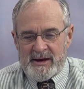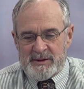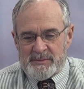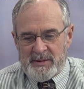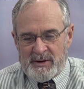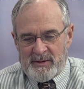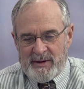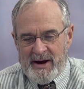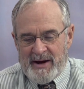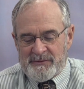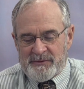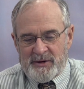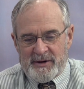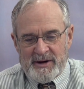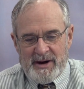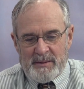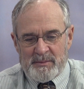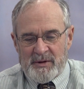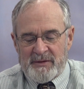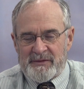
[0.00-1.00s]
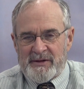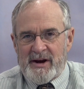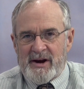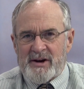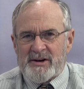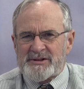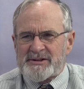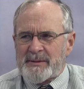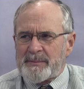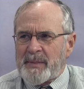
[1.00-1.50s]
He's been around for a number of
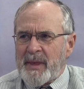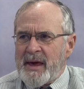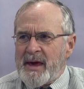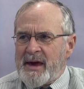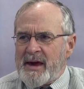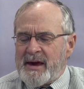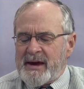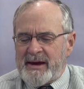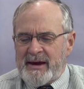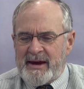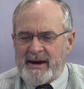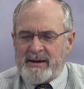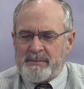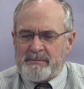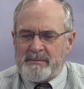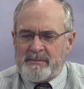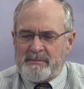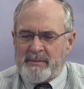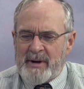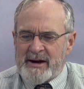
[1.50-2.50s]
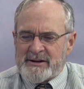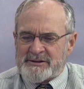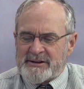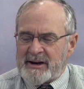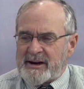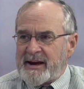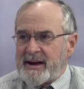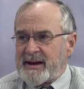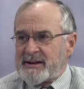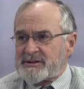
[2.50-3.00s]
years and he
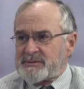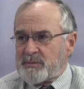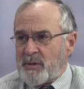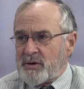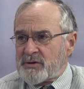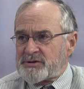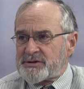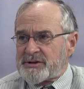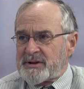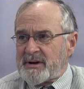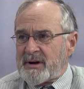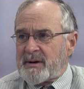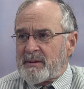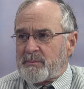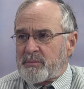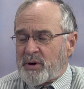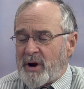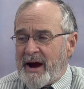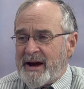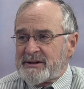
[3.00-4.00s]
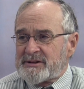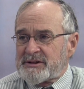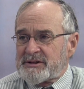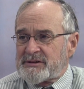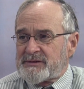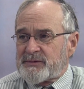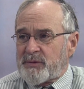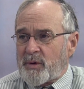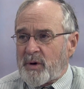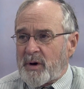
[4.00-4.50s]
basically gets most of the
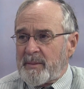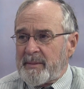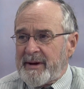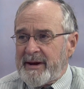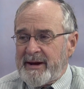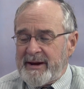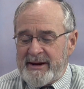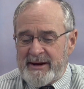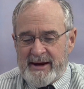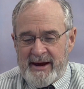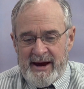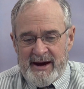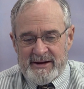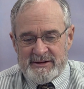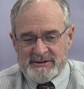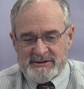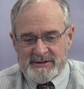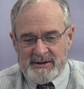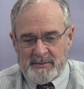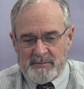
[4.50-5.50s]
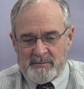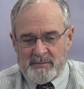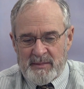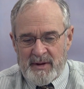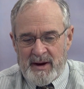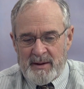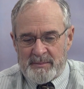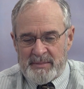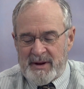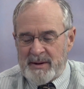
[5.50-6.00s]
prices for me. He has some
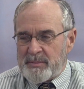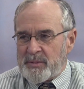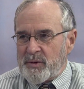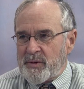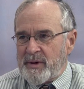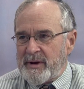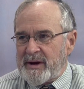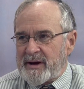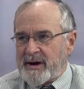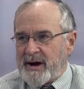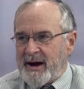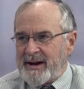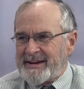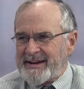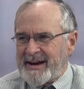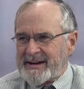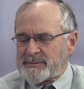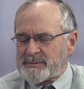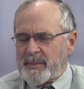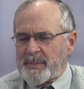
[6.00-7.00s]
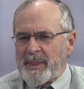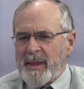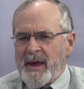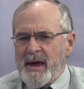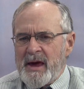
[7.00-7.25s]
uh, people who he contacts, but